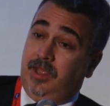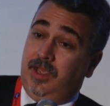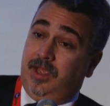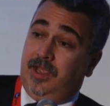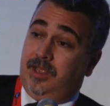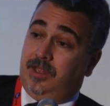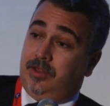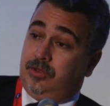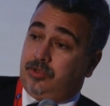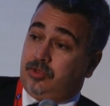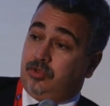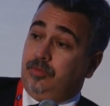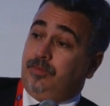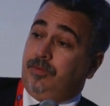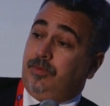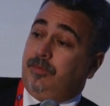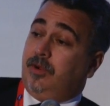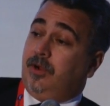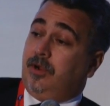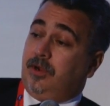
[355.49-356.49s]
And the
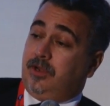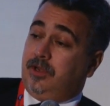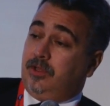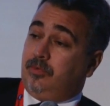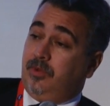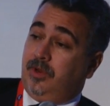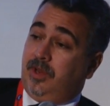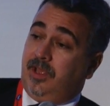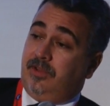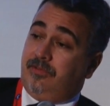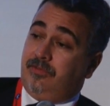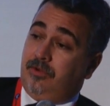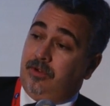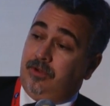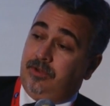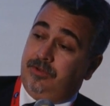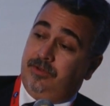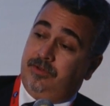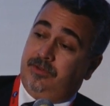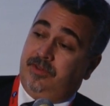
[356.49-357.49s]
supermarket would have
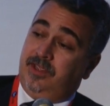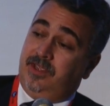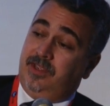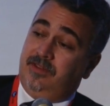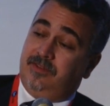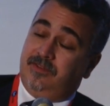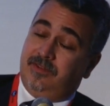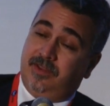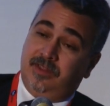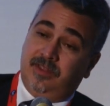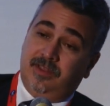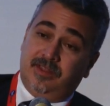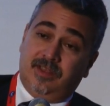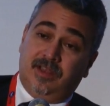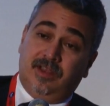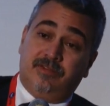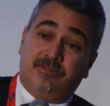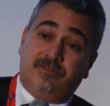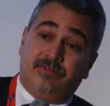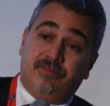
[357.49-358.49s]
all the data that
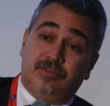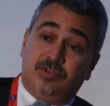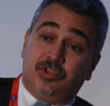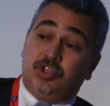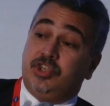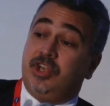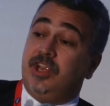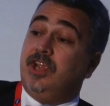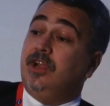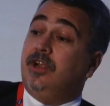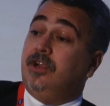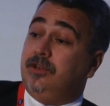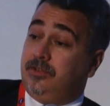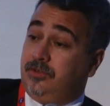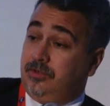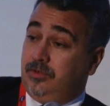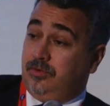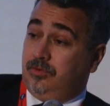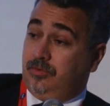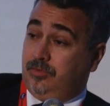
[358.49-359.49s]
I've
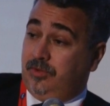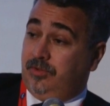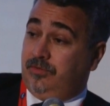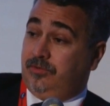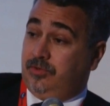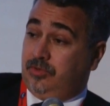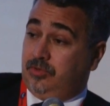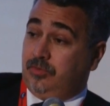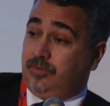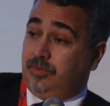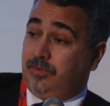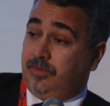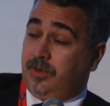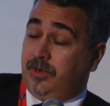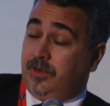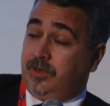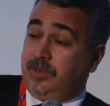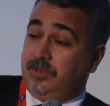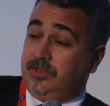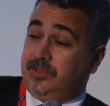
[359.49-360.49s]
shared with the
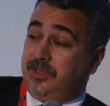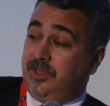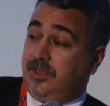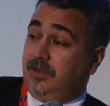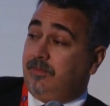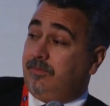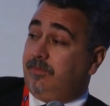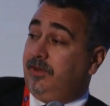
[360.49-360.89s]
supermarket saying,